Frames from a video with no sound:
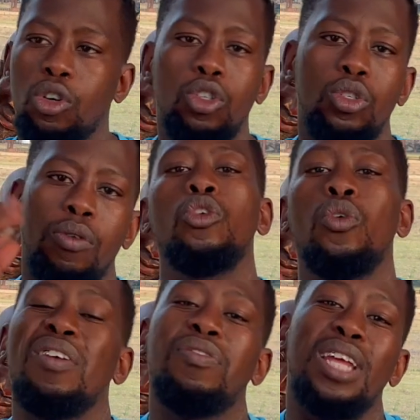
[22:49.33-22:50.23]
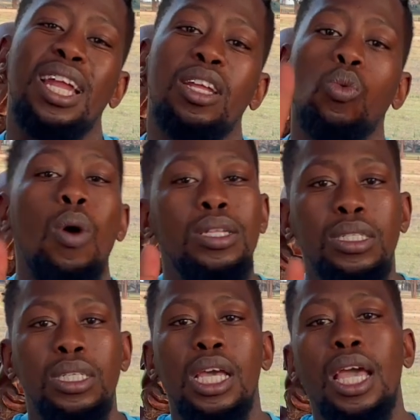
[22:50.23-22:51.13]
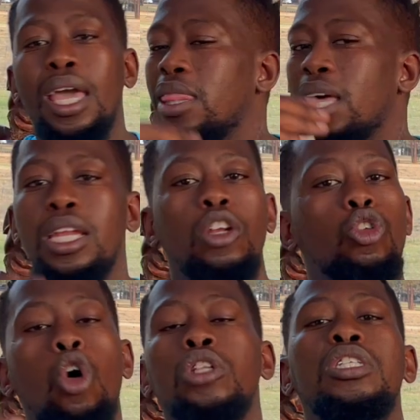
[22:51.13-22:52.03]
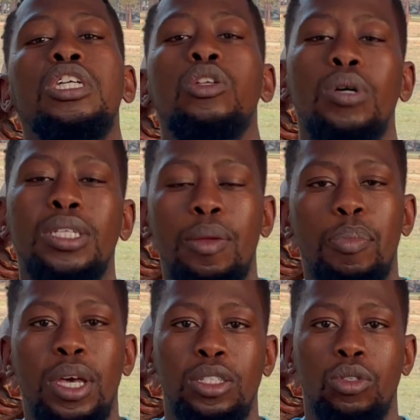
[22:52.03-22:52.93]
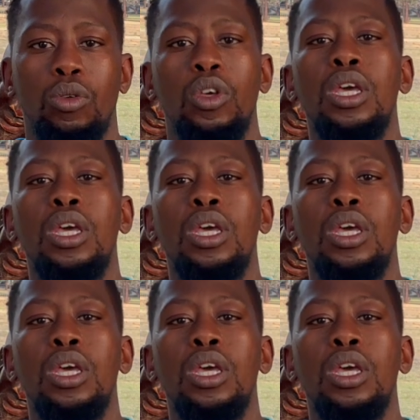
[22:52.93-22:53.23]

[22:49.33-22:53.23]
because you would have done it once and then it continuously pays you.